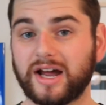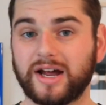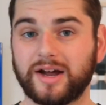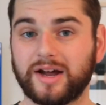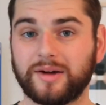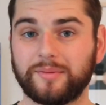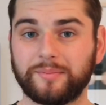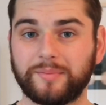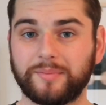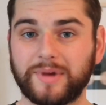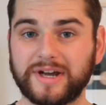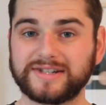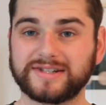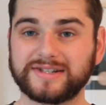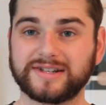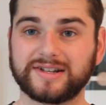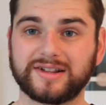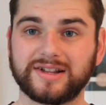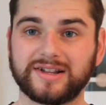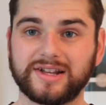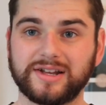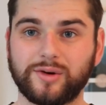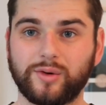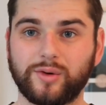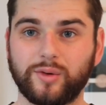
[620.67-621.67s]

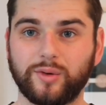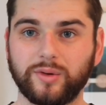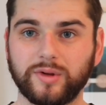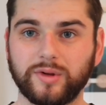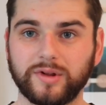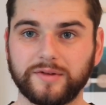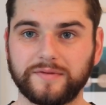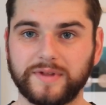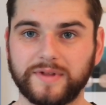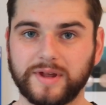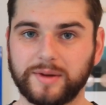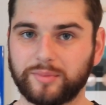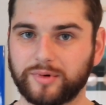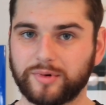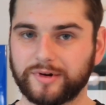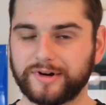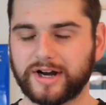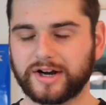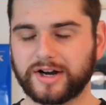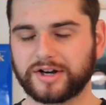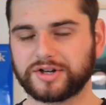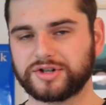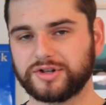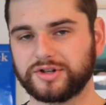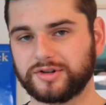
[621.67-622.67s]
basically all of their
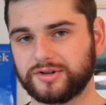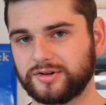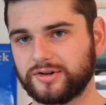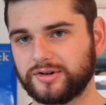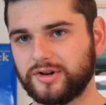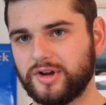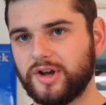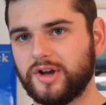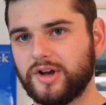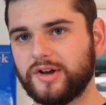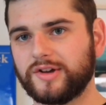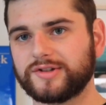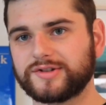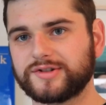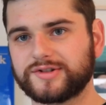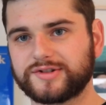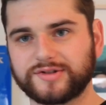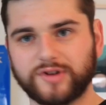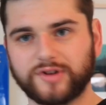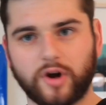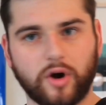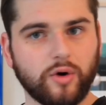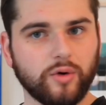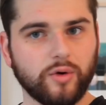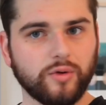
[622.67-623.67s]
production
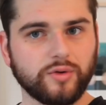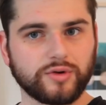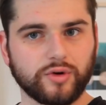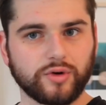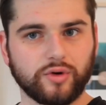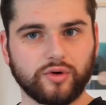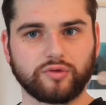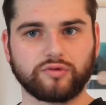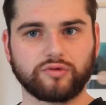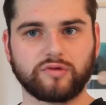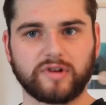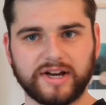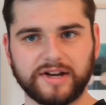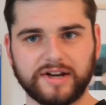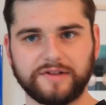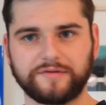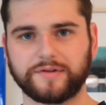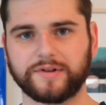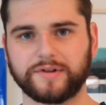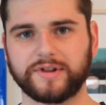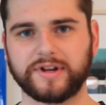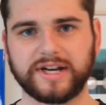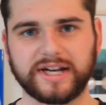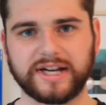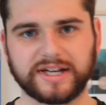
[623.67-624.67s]
sold already
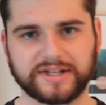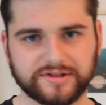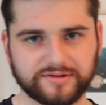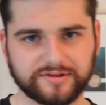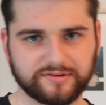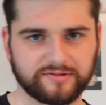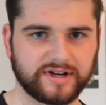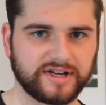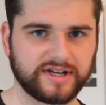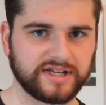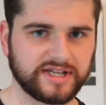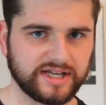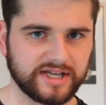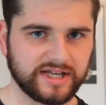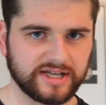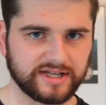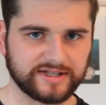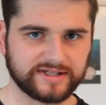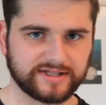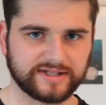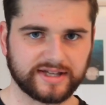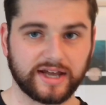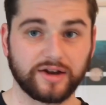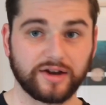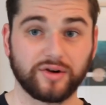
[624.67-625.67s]
for the next 3
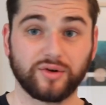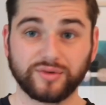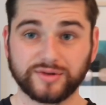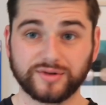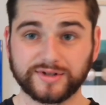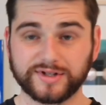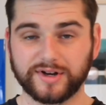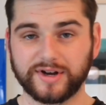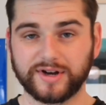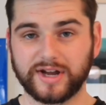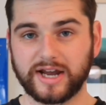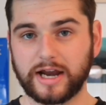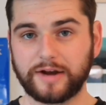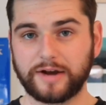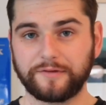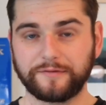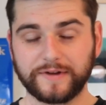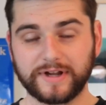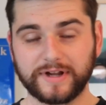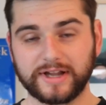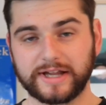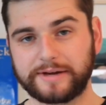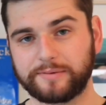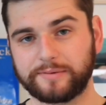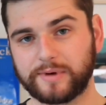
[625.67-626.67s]
years. They also had
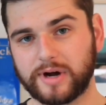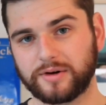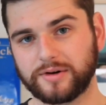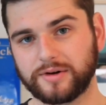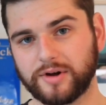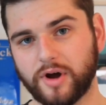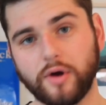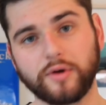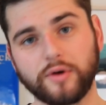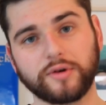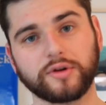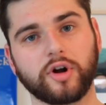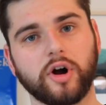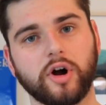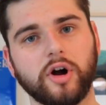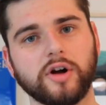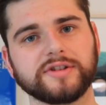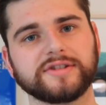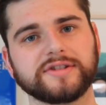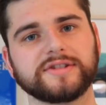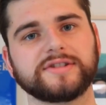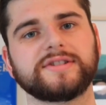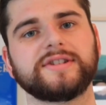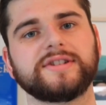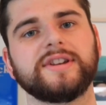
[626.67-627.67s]
fairly well-known
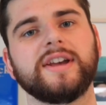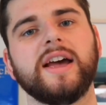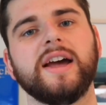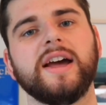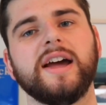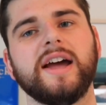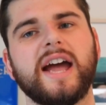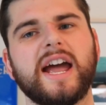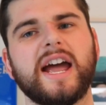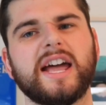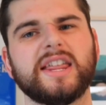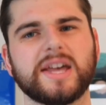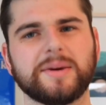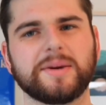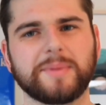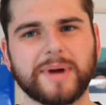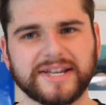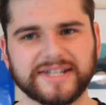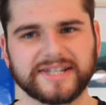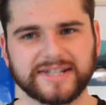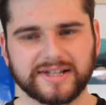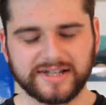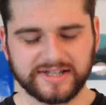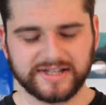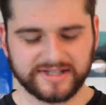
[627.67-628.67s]
costs. And they
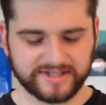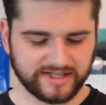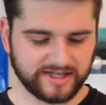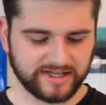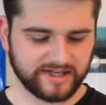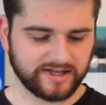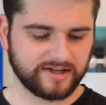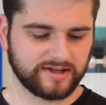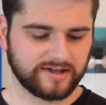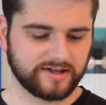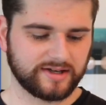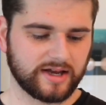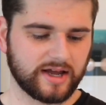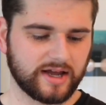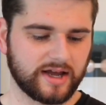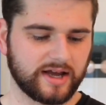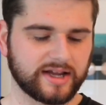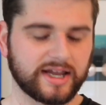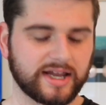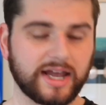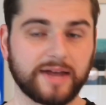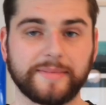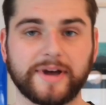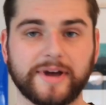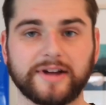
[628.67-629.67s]
basically said,
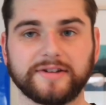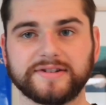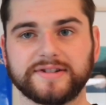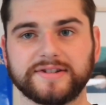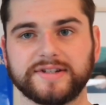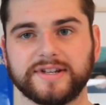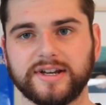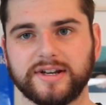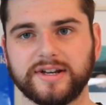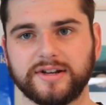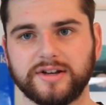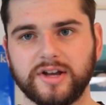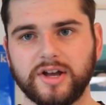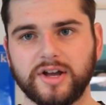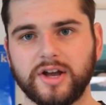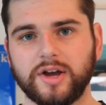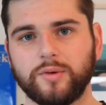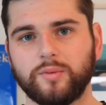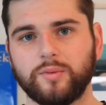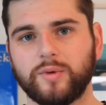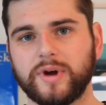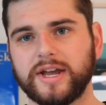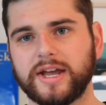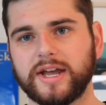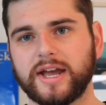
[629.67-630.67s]
came out and said,
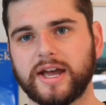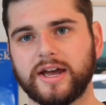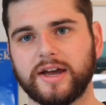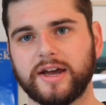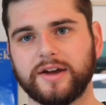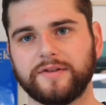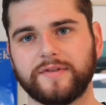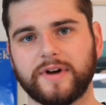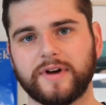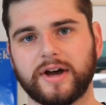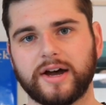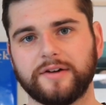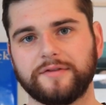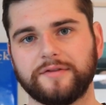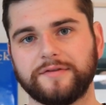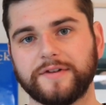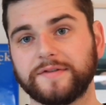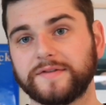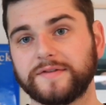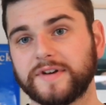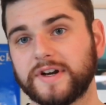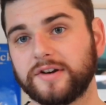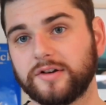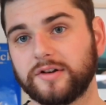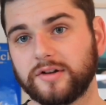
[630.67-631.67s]
we have
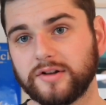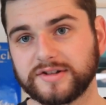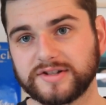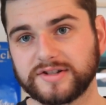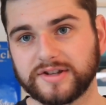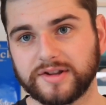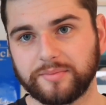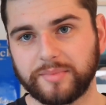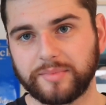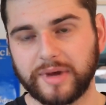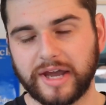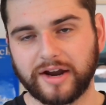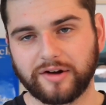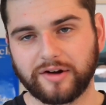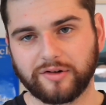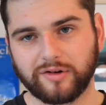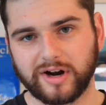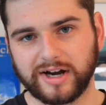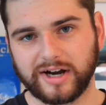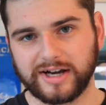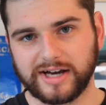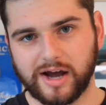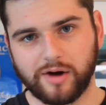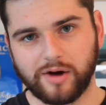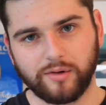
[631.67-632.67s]
$15 in the bank
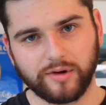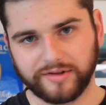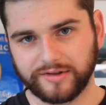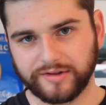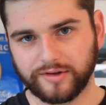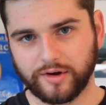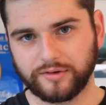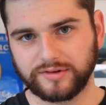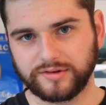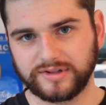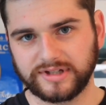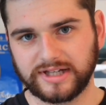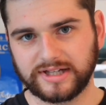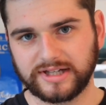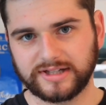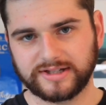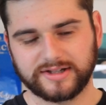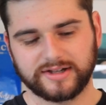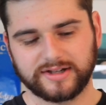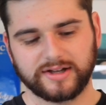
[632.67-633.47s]
right now with no debt.